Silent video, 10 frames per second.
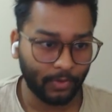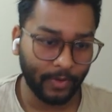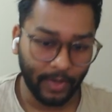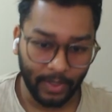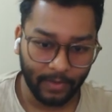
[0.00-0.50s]

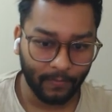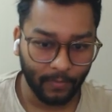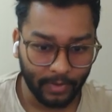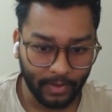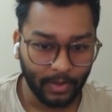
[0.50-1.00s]
So
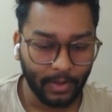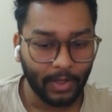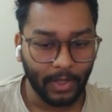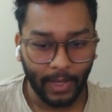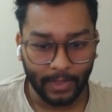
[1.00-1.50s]
create the
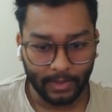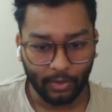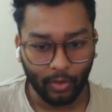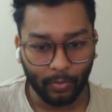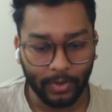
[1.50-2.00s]
folder
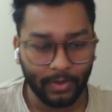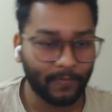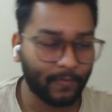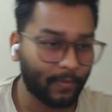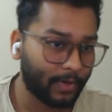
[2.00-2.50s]
and then
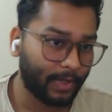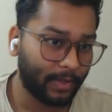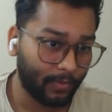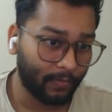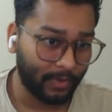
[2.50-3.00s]
open the
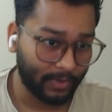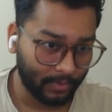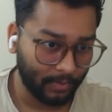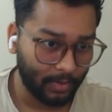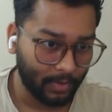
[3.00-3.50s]
folder in your
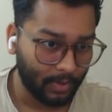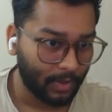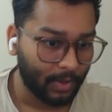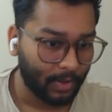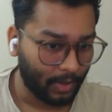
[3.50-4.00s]
VS Code.